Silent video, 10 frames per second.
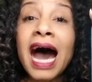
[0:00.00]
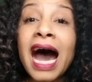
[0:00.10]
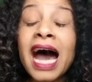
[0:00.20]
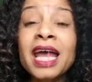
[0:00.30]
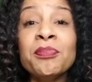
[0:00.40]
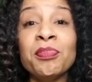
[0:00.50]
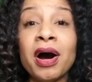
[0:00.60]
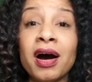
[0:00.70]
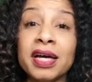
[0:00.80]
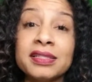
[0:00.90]
I
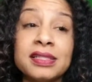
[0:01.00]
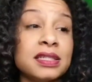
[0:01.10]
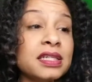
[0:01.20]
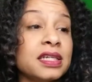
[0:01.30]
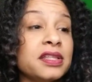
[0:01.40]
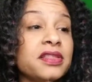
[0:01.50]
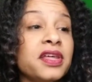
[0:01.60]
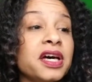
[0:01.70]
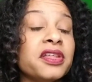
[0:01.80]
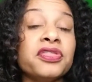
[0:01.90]
bought
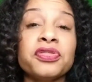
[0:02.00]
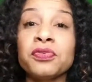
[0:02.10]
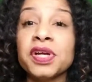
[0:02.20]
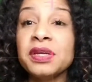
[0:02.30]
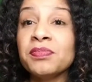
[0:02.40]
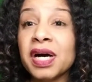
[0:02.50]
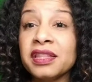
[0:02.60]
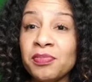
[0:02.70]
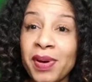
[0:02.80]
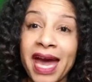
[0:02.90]
the
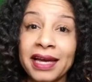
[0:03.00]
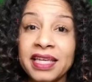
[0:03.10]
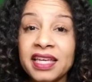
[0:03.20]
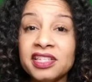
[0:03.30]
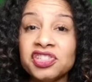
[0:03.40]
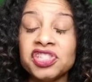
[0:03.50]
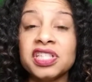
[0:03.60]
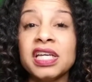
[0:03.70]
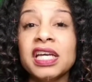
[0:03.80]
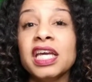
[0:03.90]
3-month package,
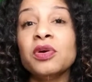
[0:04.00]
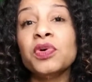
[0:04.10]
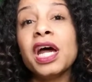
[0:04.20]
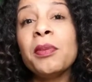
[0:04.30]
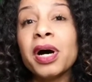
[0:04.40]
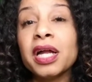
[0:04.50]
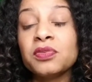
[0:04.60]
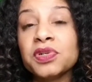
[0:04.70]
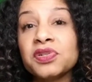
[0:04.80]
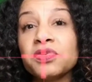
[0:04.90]
and when I bought it
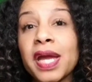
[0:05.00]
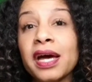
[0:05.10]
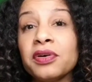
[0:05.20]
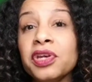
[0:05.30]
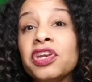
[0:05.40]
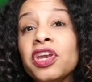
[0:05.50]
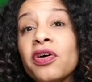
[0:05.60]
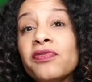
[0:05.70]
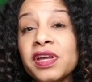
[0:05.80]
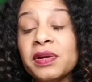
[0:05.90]
was around
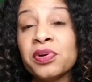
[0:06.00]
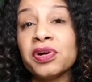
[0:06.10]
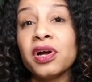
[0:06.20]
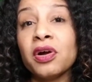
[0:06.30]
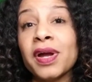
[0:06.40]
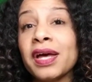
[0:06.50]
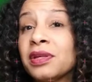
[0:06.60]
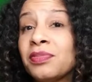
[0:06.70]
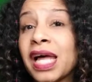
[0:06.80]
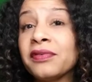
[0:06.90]
November, around
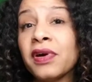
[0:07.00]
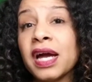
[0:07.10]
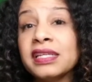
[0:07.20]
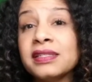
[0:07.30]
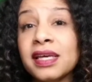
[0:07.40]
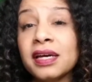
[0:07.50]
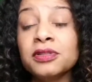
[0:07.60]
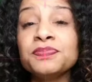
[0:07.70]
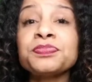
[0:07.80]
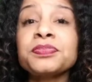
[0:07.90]
the Black Friday
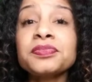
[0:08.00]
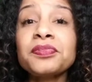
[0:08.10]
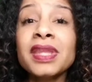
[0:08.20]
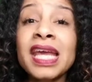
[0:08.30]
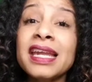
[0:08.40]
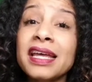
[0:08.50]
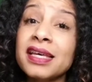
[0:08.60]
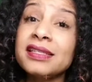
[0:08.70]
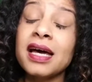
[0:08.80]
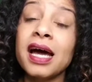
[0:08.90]
sale. And at
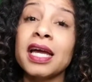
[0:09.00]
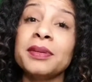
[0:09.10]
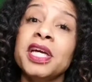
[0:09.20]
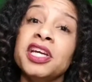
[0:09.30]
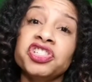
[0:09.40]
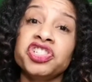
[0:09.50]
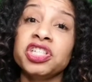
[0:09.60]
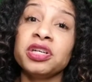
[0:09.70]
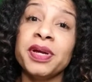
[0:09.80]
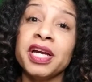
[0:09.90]
that time,
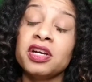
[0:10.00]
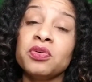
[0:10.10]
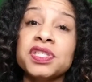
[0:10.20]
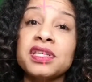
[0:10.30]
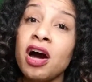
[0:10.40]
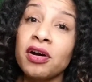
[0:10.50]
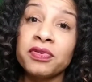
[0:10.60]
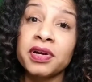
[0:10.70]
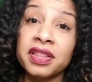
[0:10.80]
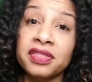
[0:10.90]
Sugar Bear was
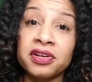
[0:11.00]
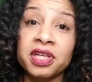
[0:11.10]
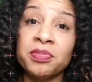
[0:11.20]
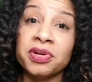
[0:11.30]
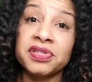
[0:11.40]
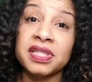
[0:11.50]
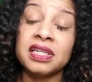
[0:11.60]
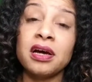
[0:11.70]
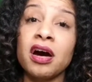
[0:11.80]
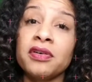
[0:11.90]
offering
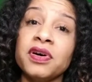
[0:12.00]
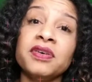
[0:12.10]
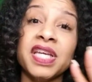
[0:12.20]
30% off of